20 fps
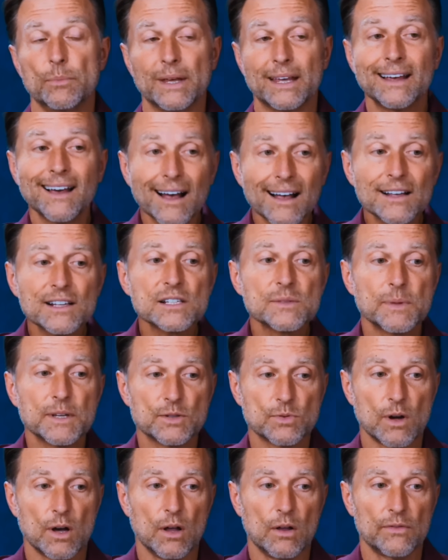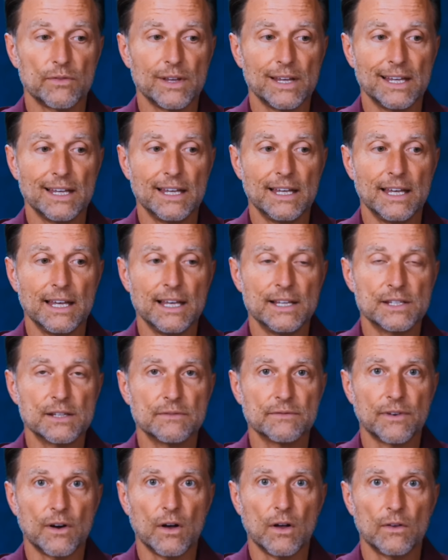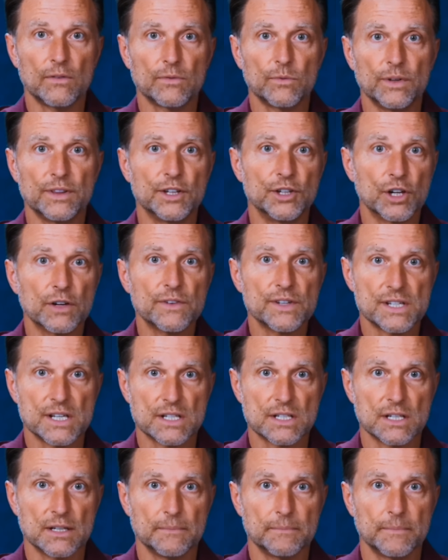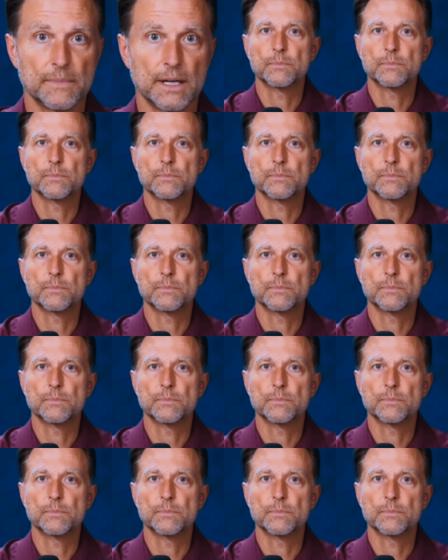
because B12 is involved with the nervous system,